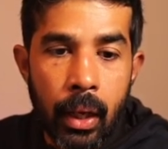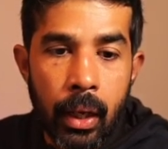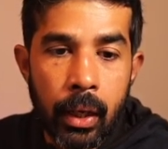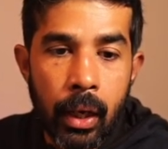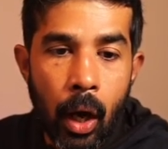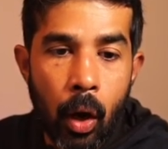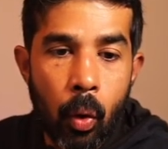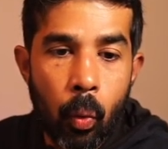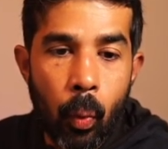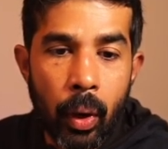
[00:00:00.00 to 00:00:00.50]

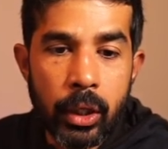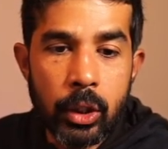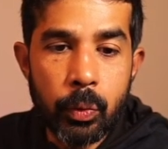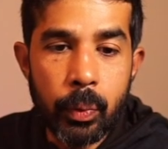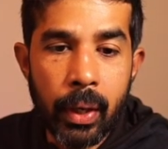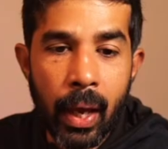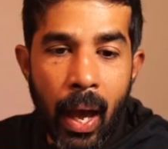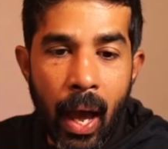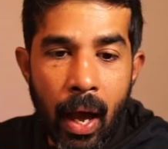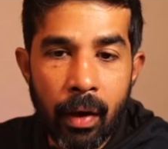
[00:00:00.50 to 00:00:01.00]
Now, once
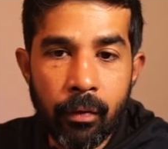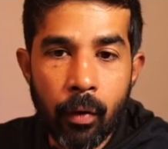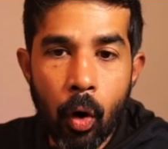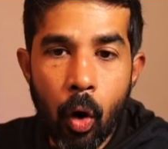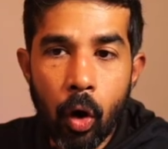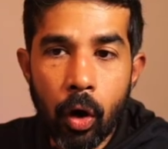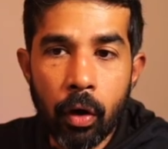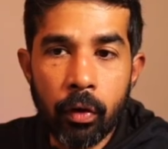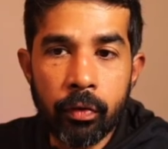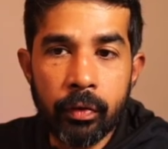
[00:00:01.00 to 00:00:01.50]
we have
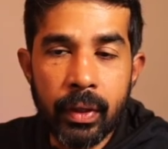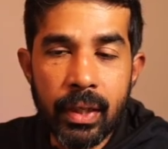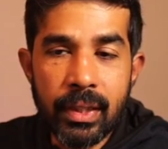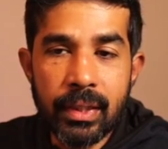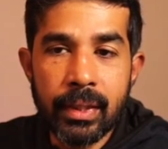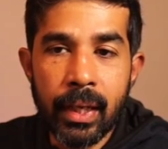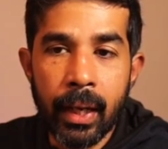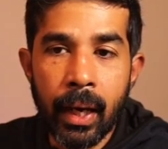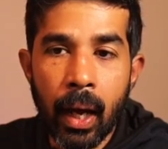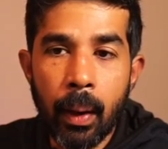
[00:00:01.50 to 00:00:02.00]
all of this
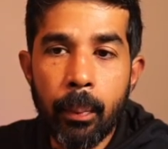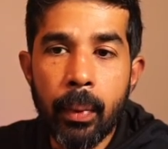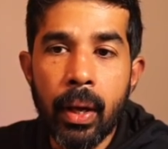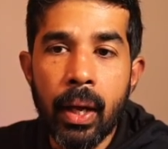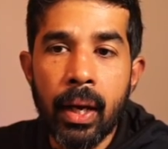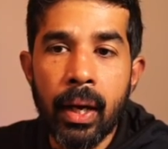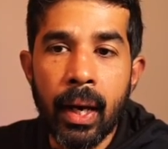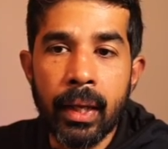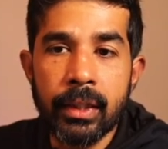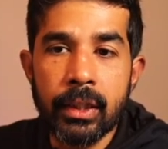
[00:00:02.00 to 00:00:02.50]
set up,
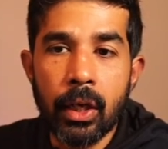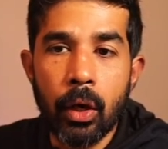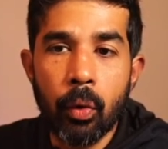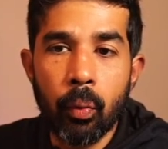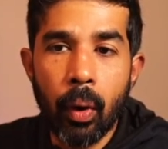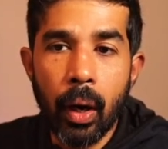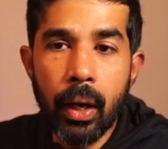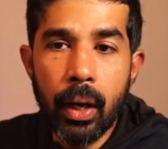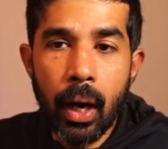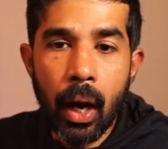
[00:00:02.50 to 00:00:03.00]
let's
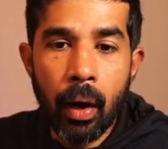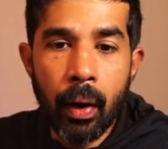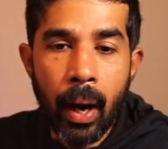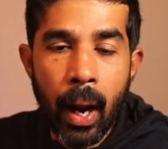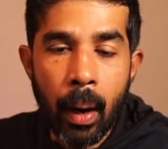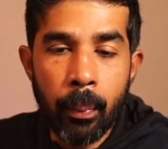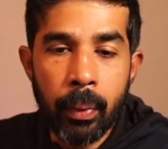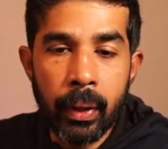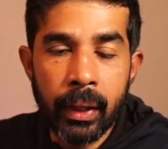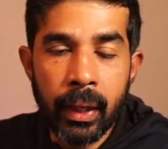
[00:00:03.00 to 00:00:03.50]
run our
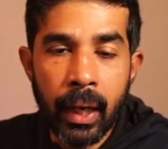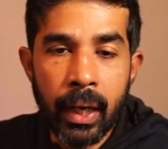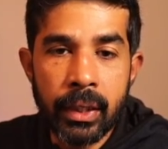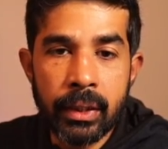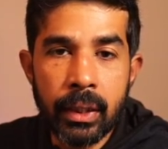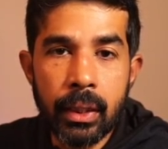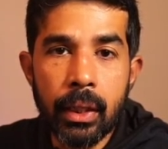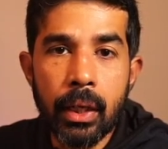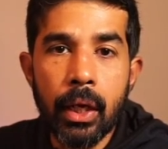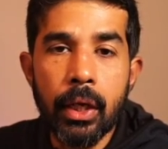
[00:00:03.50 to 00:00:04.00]

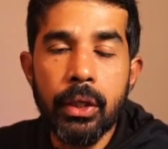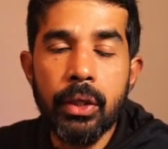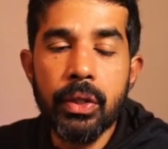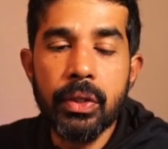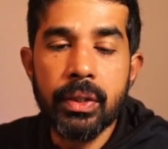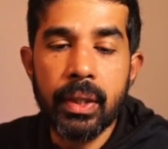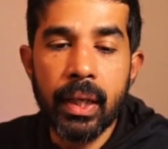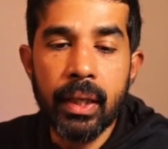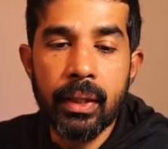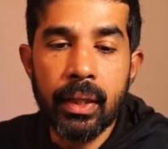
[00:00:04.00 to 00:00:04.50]
application to
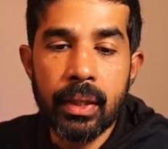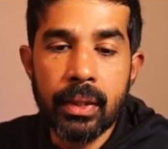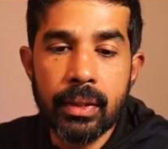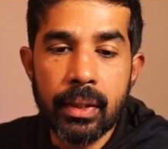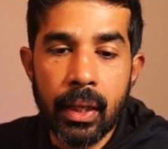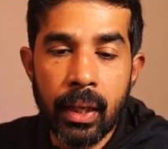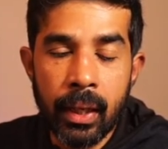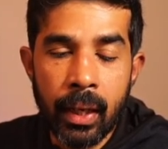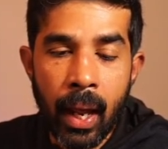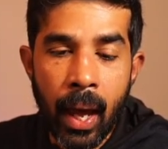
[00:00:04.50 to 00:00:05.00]
see this
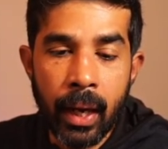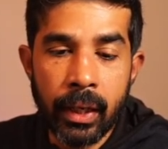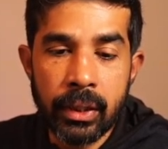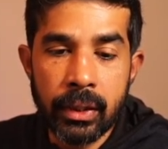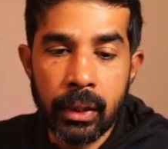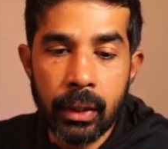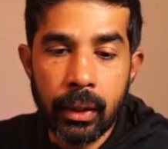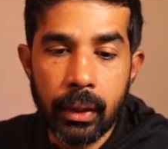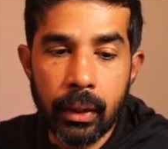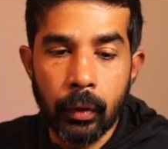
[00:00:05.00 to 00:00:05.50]
in
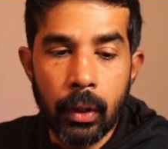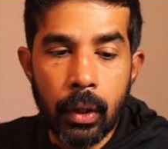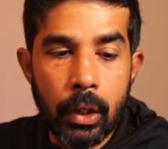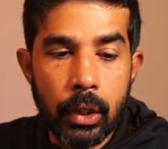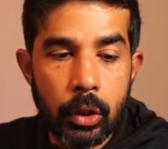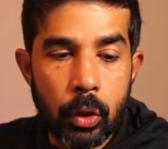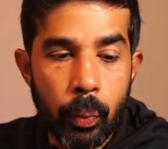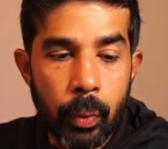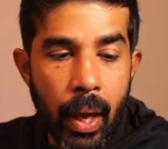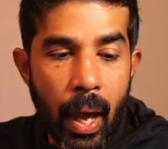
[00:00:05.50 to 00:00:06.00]
action.
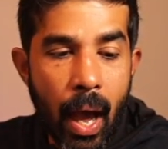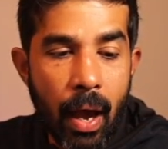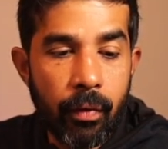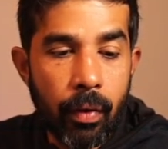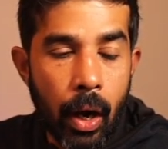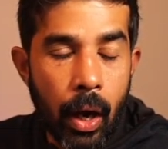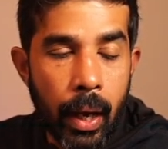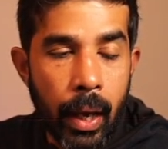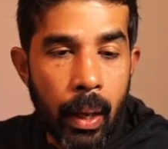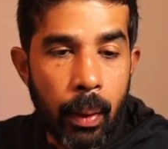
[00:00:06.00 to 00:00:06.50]
So we have
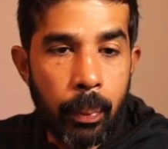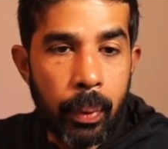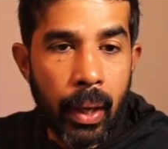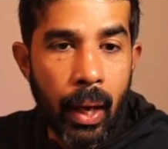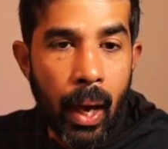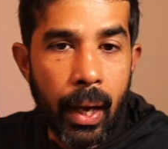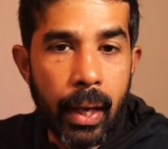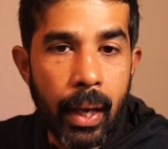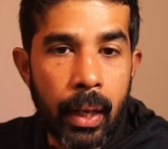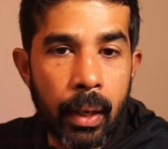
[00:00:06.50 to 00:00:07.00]
our API
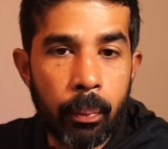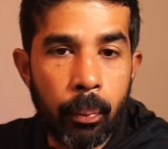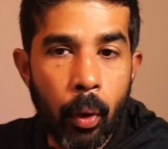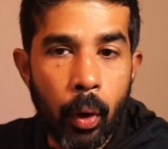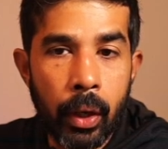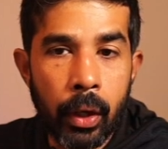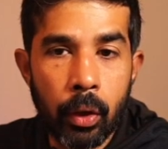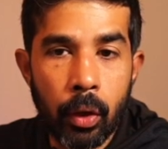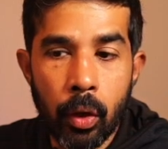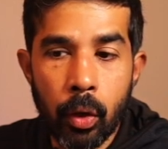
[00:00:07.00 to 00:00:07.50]

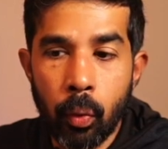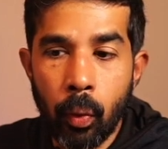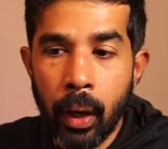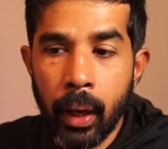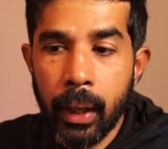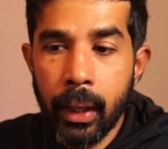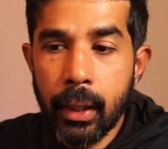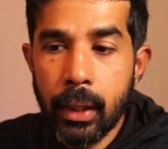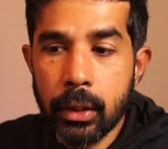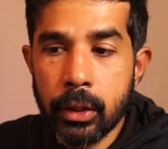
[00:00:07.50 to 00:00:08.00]
endpoint
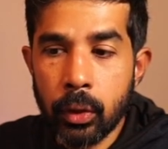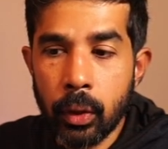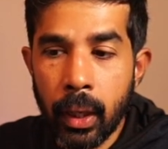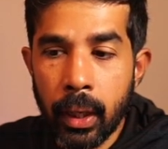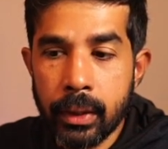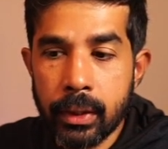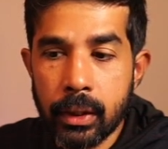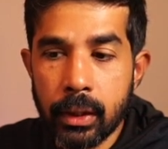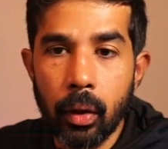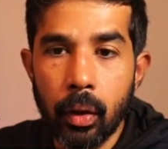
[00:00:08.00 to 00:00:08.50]
running. So
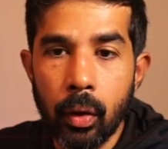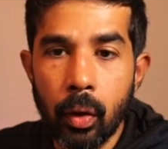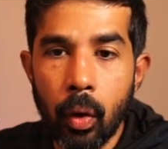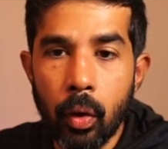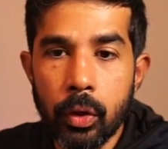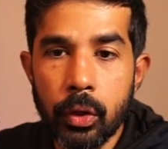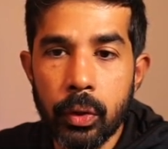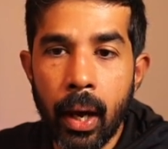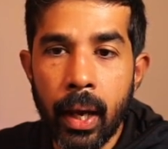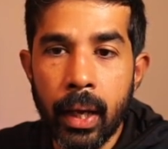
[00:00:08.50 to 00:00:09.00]
let's
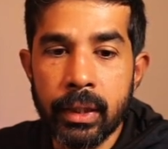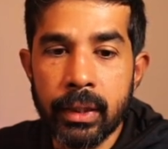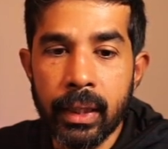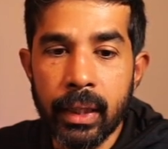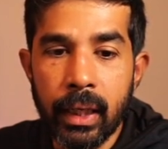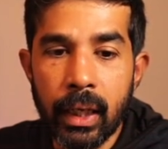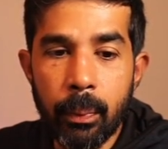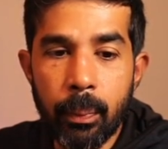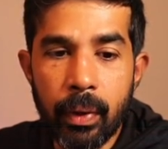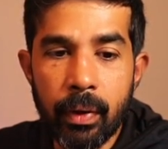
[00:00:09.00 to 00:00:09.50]
go to the
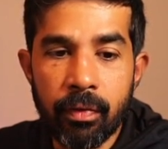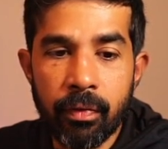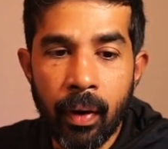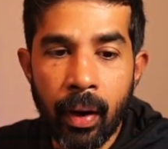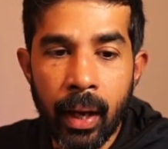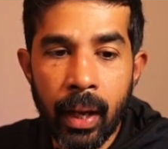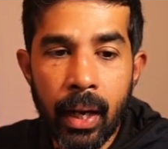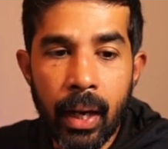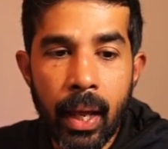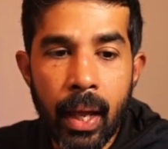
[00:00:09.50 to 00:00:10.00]
HTTP
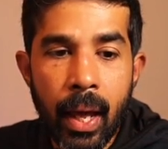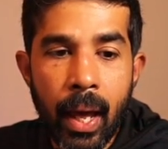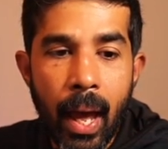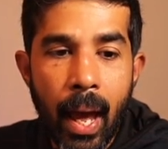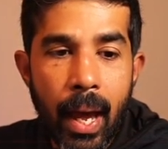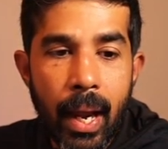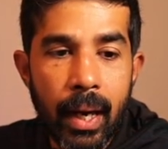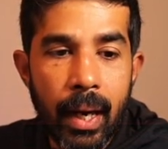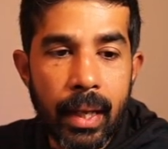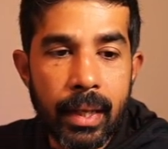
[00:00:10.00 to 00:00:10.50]
file
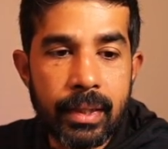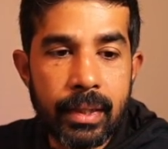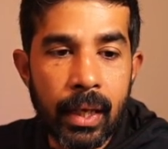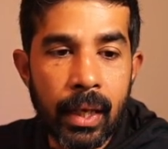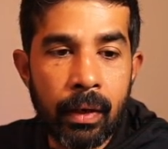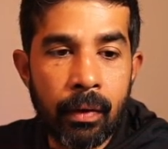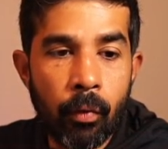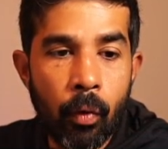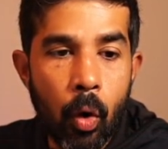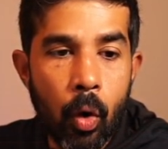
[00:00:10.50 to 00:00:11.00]
and let's
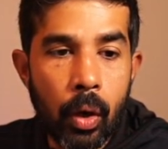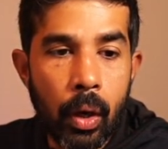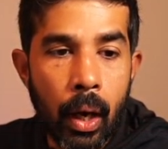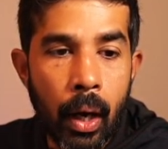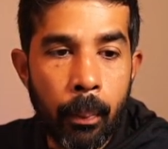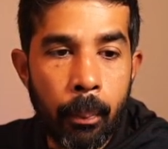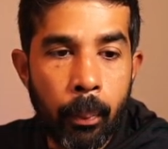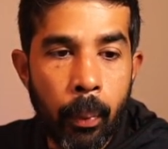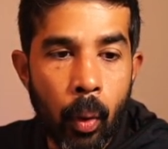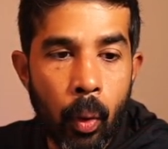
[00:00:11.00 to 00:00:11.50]
invoke
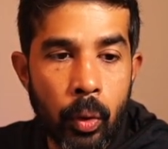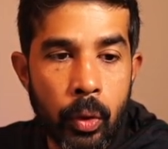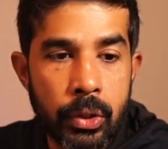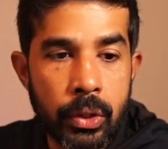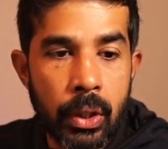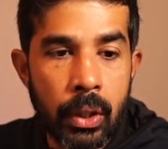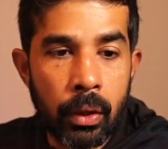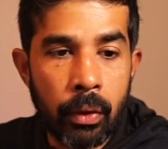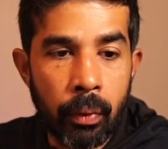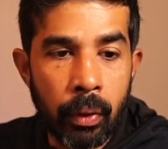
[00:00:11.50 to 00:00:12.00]
a
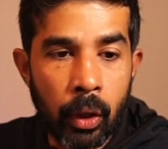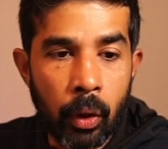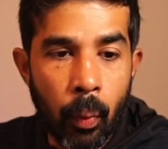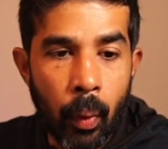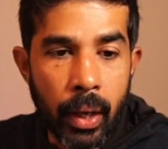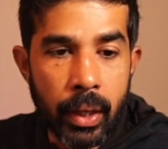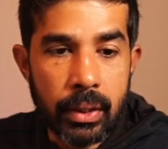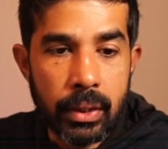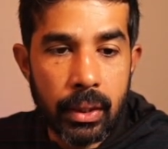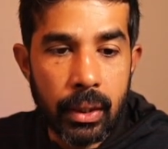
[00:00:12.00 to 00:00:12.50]
post
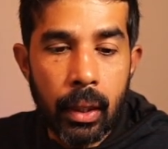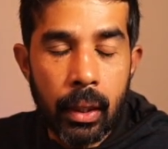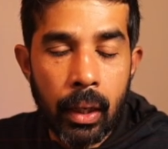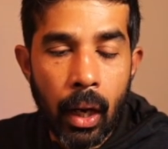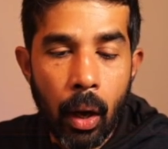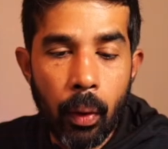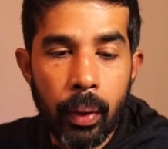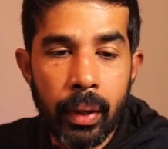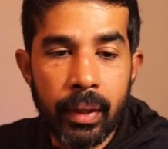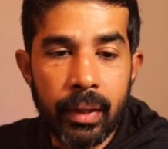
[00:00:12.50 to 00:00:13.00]
request.
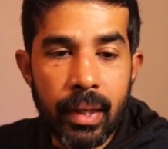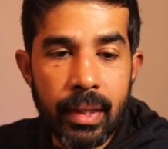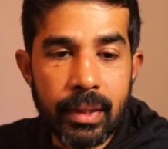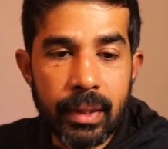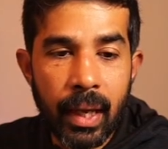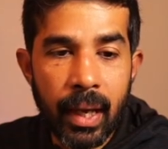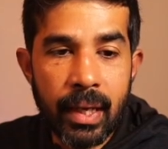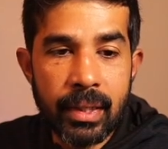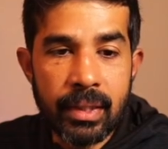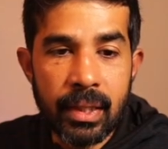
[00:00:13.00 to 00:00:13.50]
Now, in this
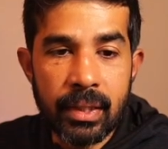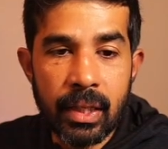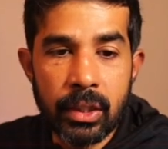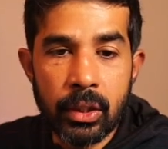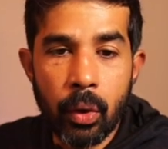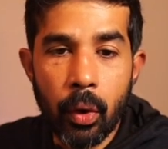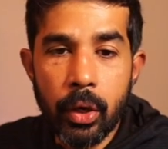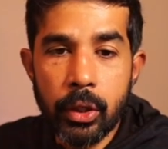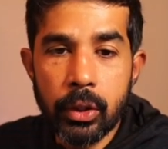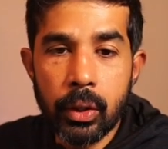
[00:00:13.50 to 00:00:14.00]
case, this is
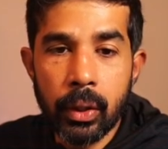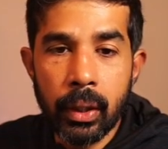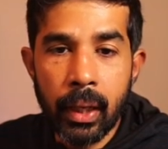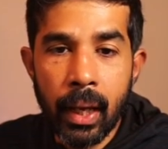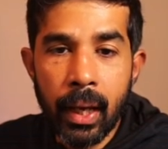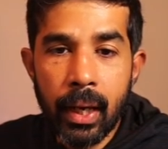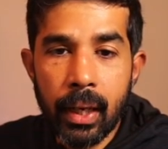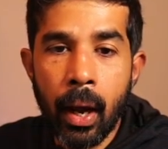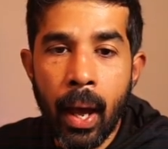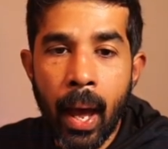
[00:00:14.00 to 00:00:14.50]
going to
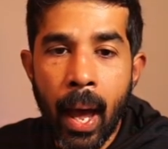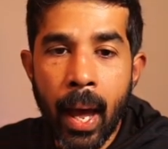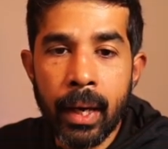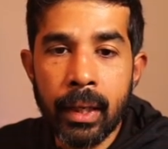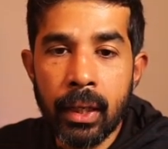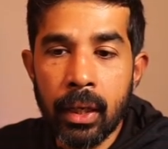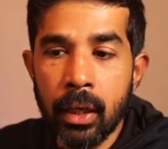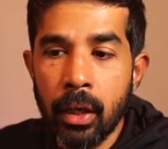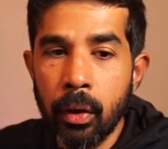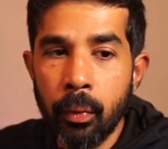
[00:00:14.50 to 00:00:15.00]
hit
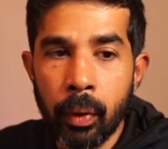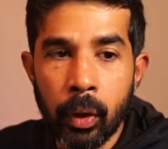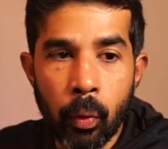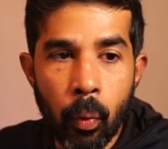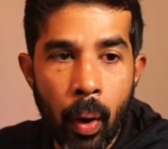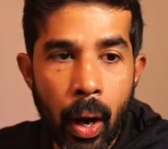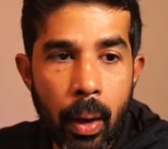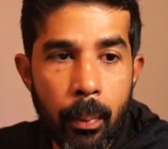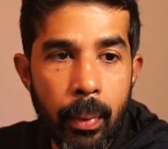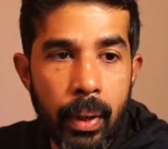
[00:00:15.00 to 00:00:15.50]
handle
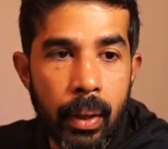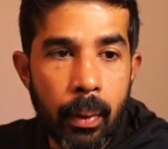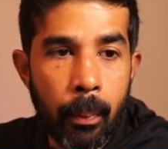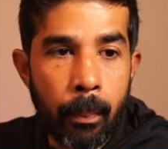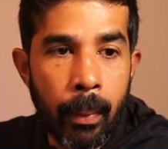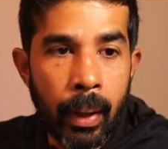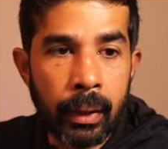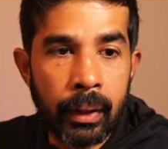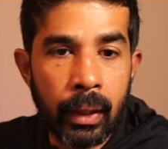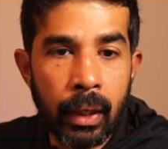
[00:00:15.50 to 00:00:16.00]
requirement
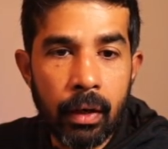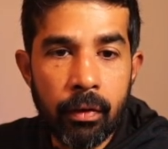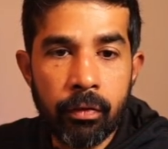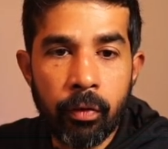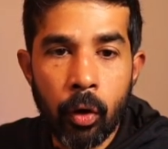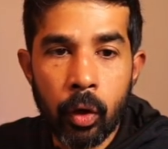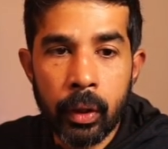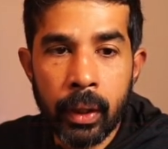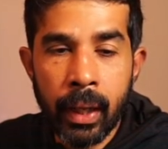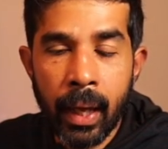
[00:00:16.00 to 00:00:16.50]
method
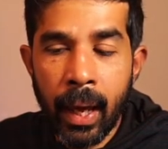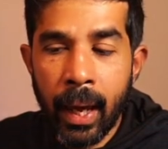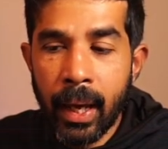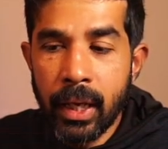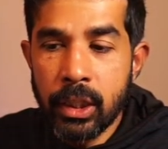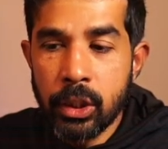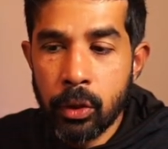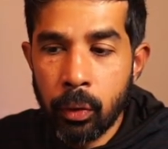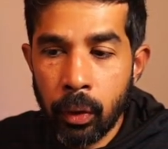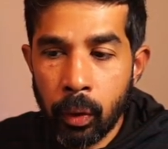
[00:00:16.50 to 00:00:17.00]
for the
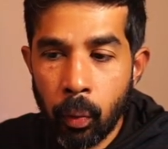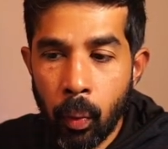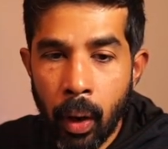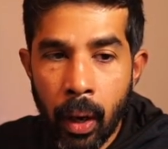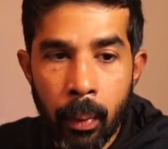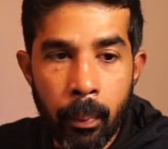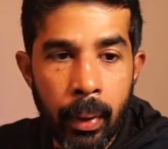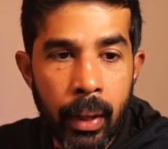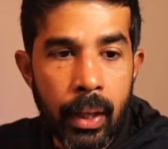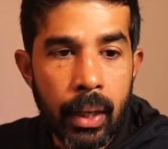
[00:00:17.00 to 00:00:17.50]
age
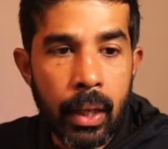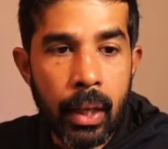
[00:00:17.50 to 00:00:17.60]
requirement.